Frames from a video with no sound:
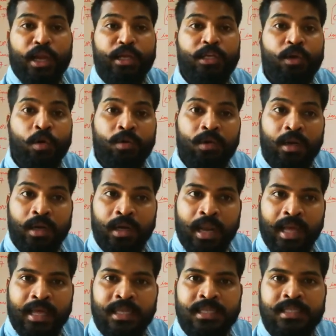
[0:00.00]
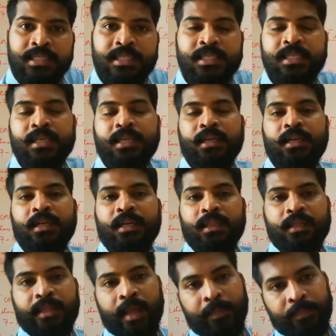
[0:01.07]
neutralize
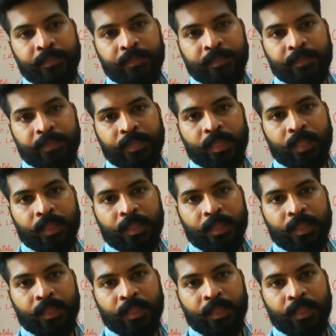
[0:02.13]
them.